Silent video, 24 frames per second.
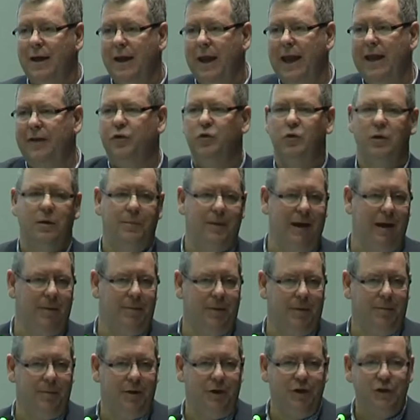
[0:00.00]
it's all about
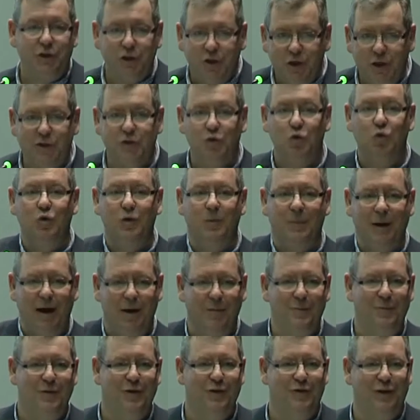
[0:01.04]
promotion, it's all
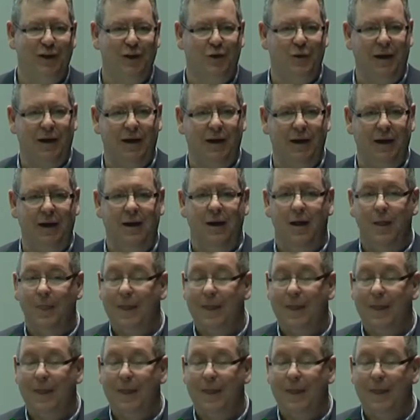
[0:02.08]
about moving quickly.